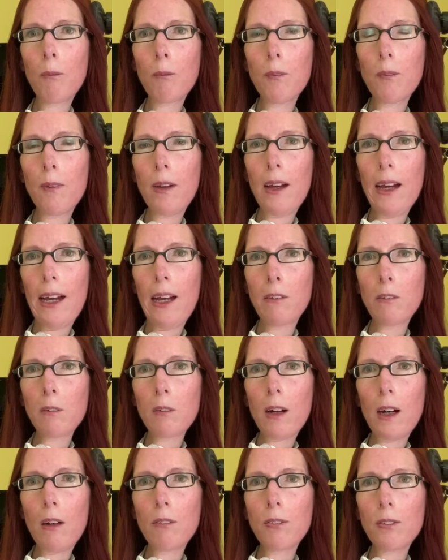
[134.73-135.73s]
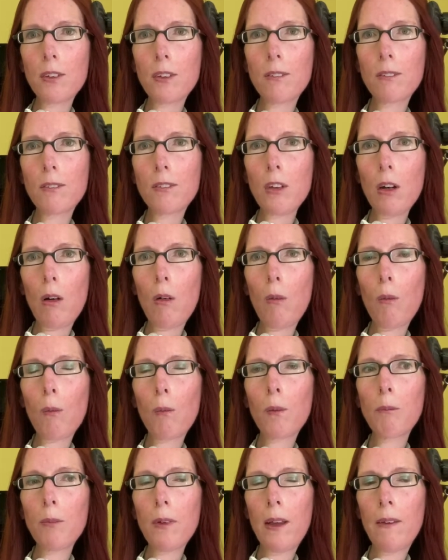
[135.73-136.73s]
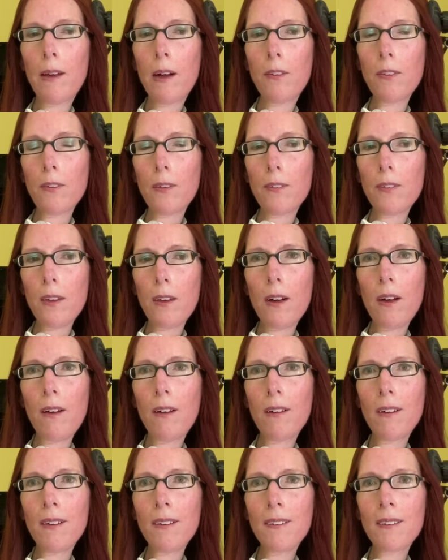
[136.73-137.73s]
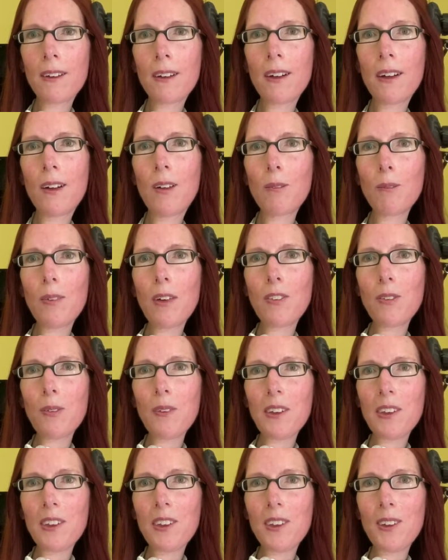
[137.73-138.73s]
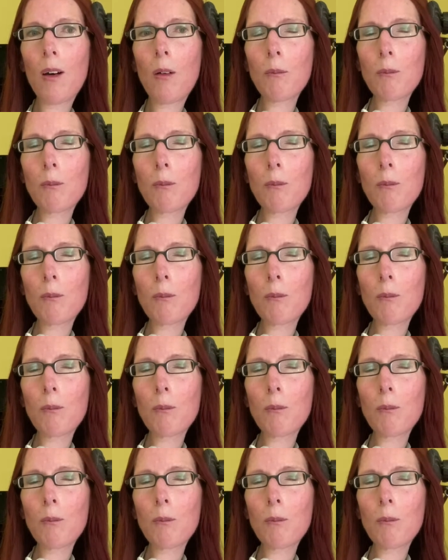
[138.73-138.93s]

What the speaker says: handcrafted doll, and I said, oh, that's really cute.